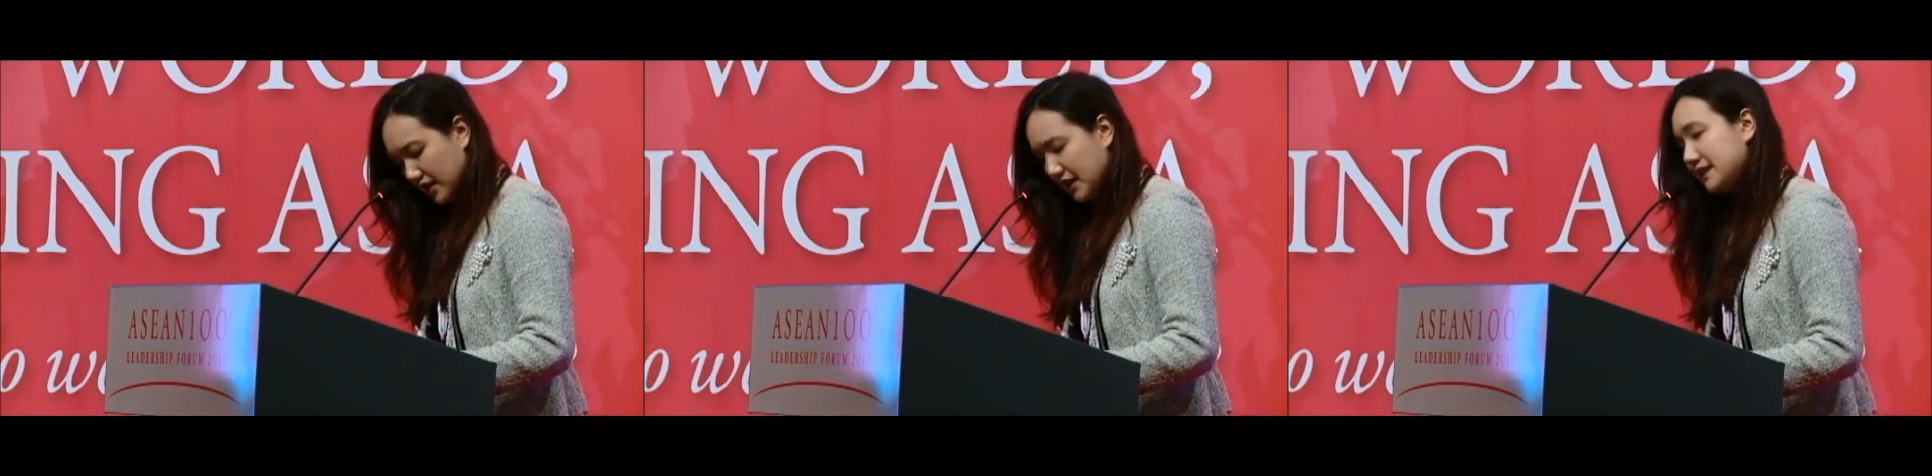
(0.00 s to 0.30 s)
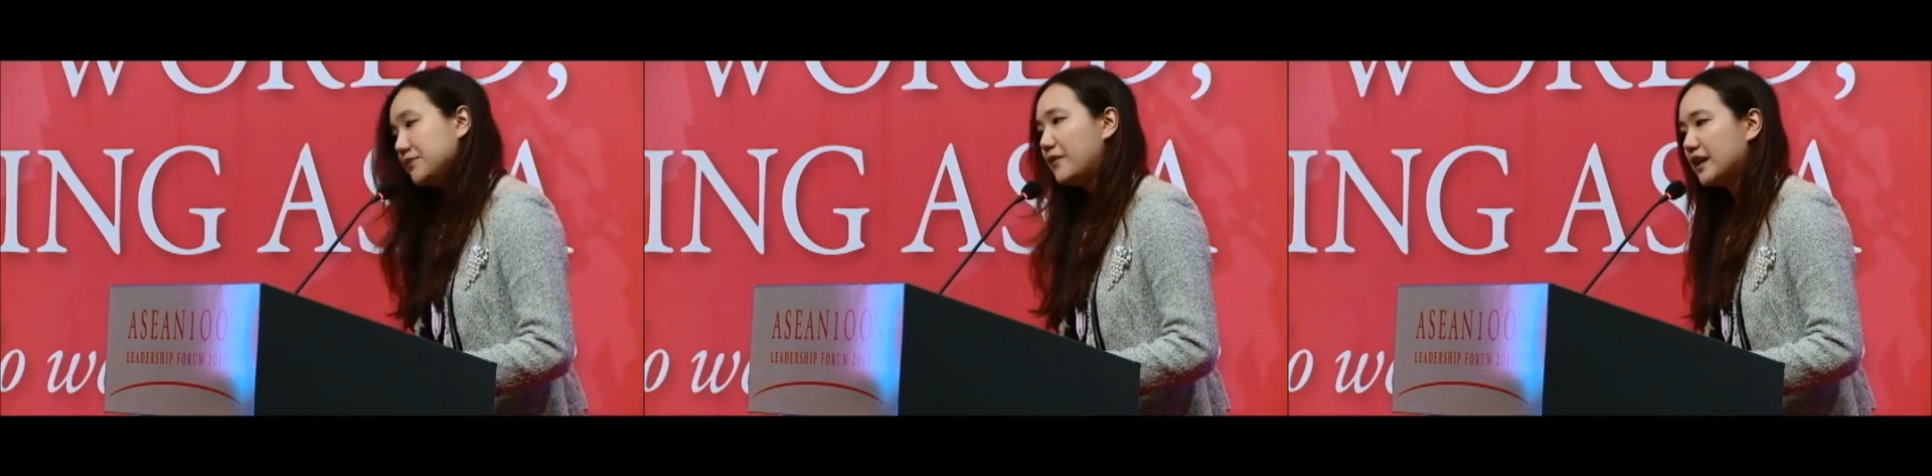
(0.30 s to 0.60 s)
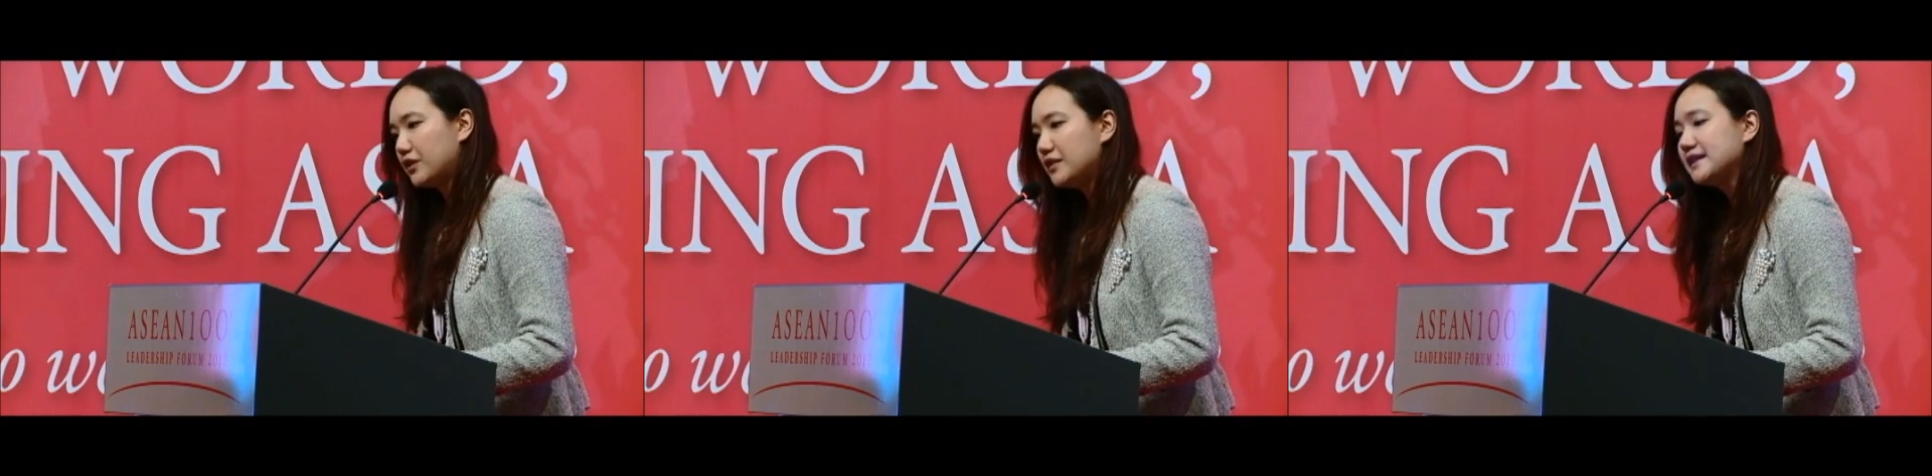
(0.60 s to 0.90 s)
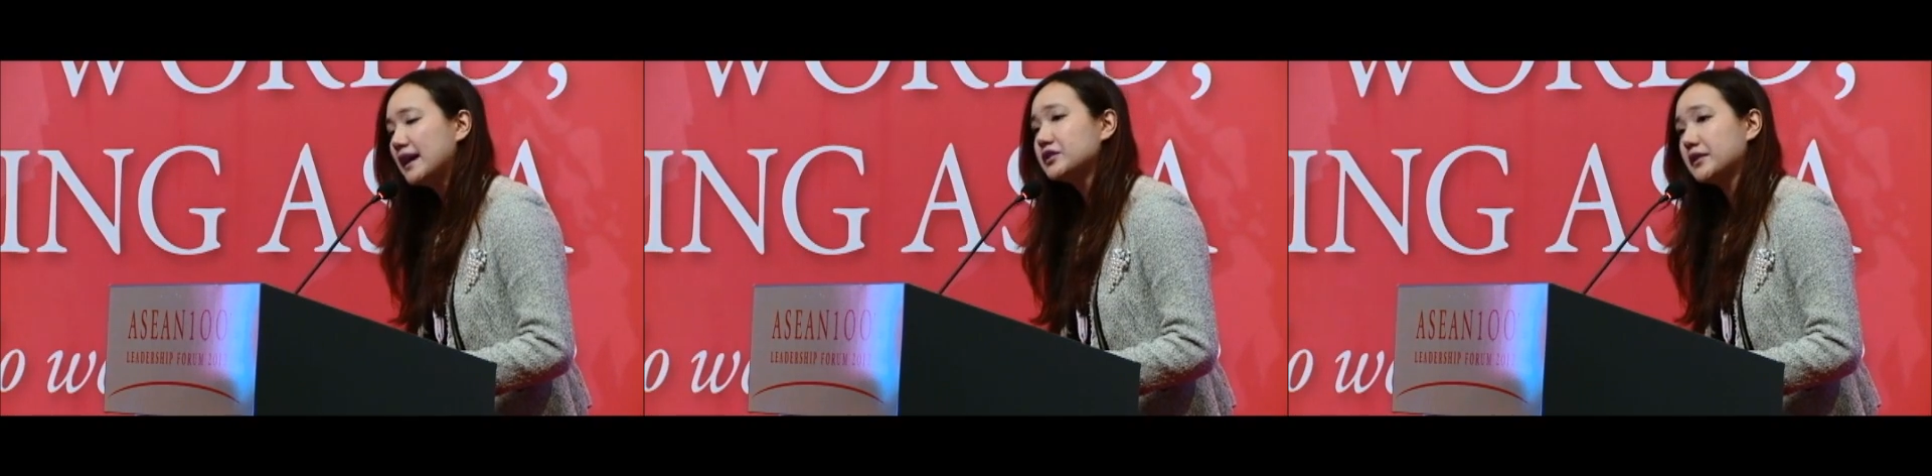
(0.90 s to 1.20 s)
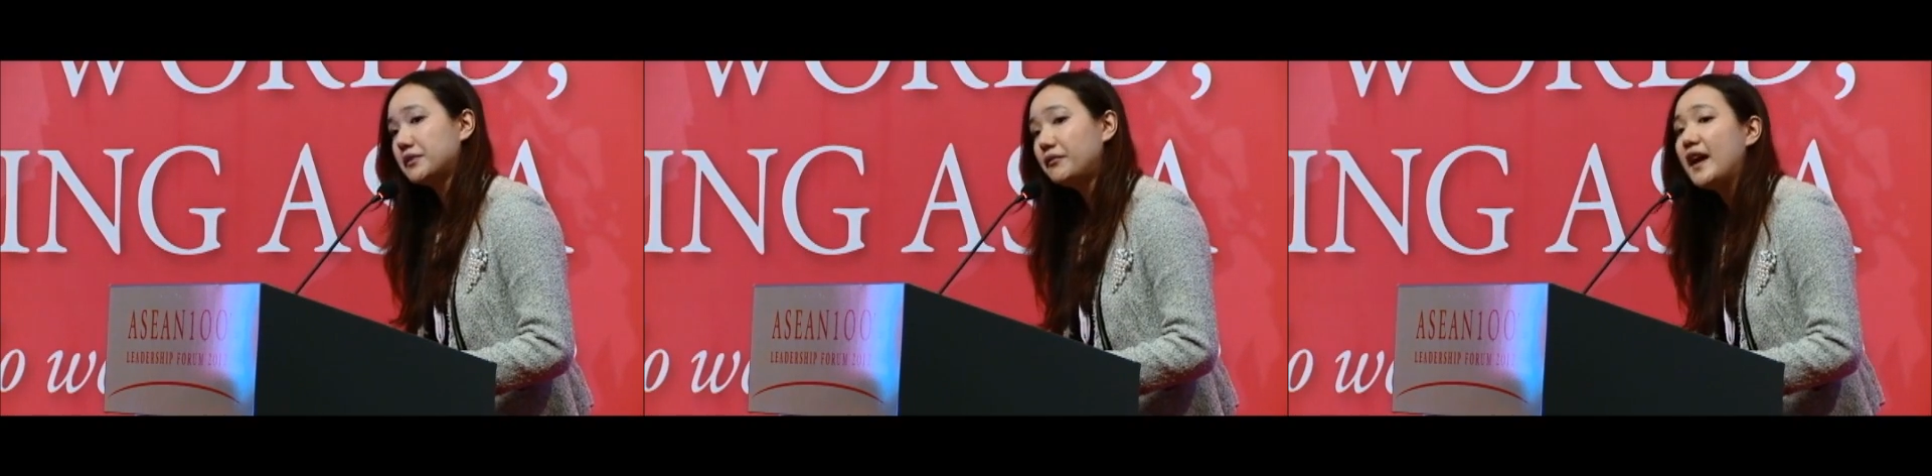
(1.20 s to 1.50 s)
is in fact the result
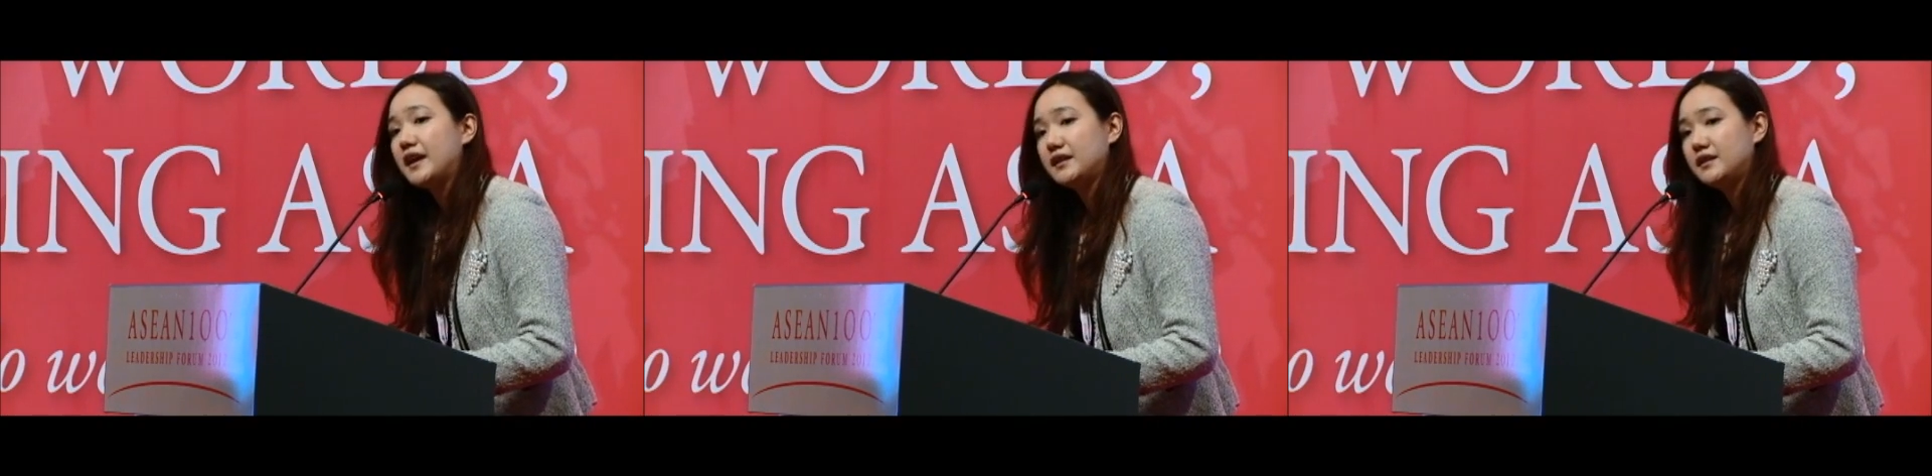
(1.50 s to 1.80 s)
of the fact